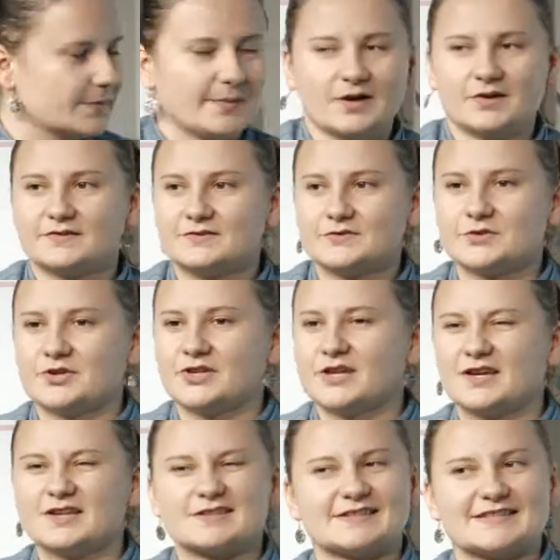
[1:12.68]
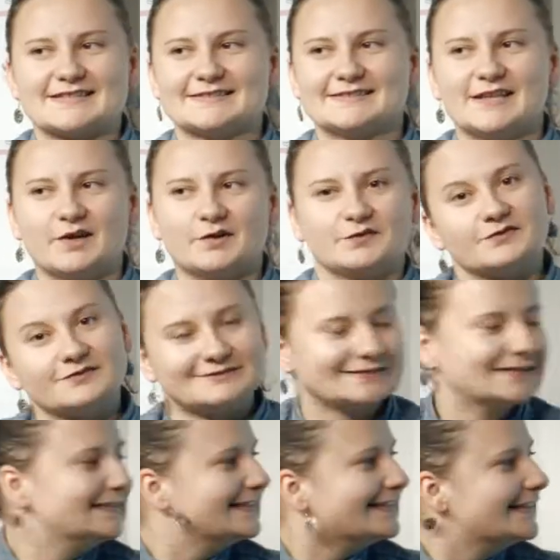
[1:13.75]
about joining us as a dev,
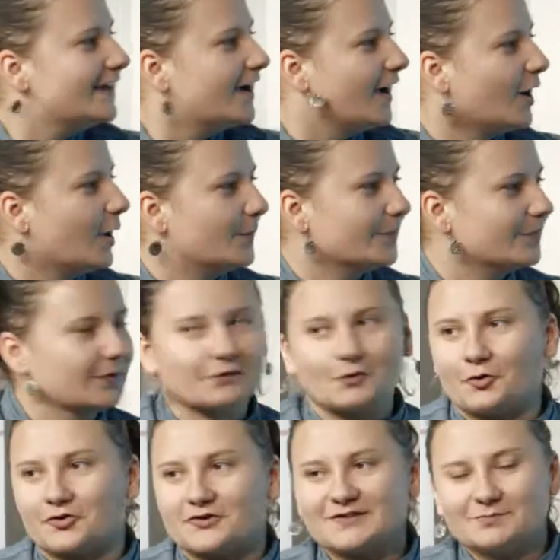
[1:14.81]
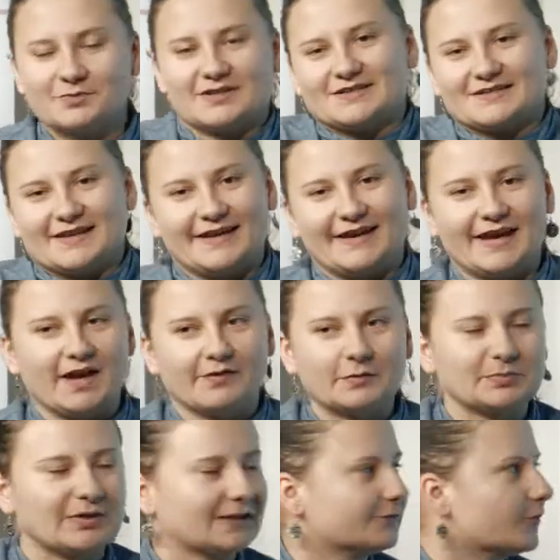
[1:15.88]
of course, because, hey, I have
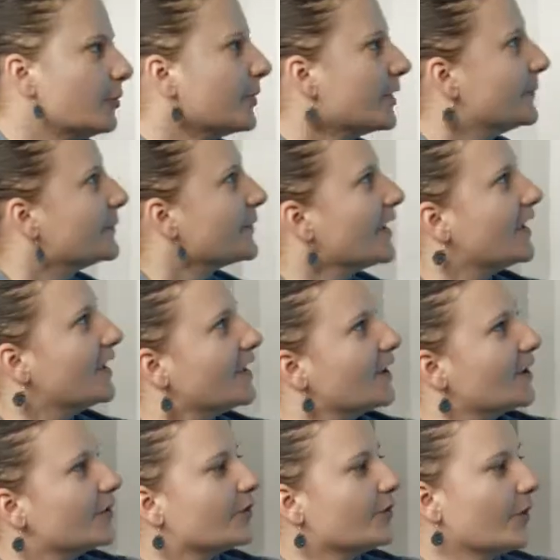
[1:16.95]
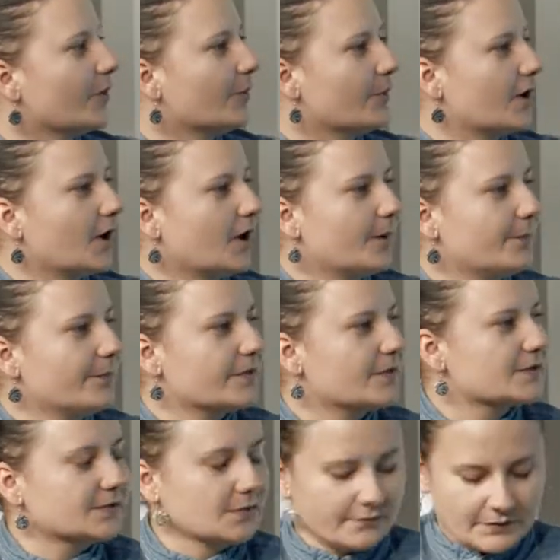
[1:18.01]
a platform. So
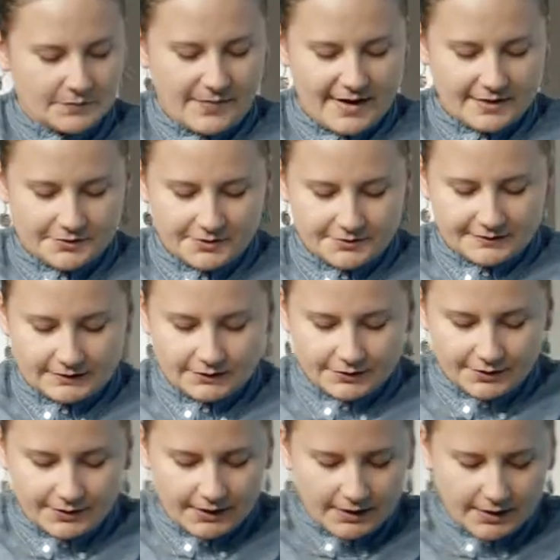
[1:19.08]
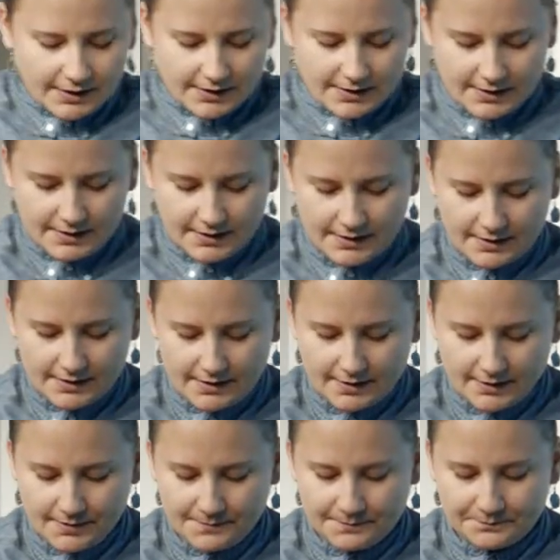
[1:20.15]
some of the background and learning.
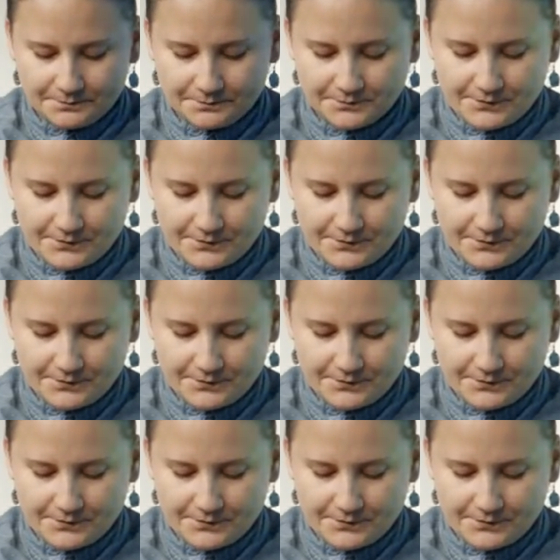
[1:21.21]
About